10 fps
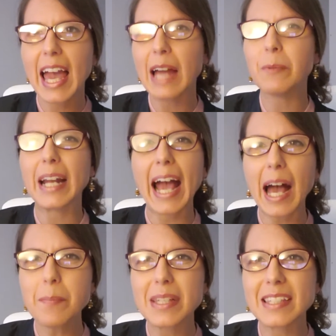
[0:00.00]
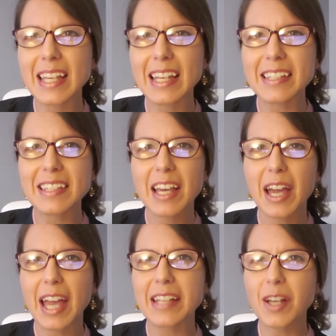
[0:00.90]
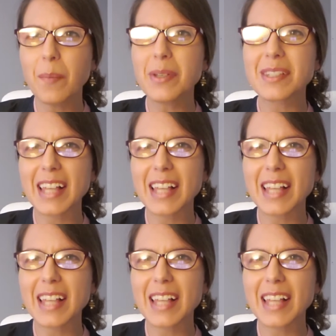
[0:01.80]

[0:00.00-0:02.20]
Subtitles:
And what happens is it's almost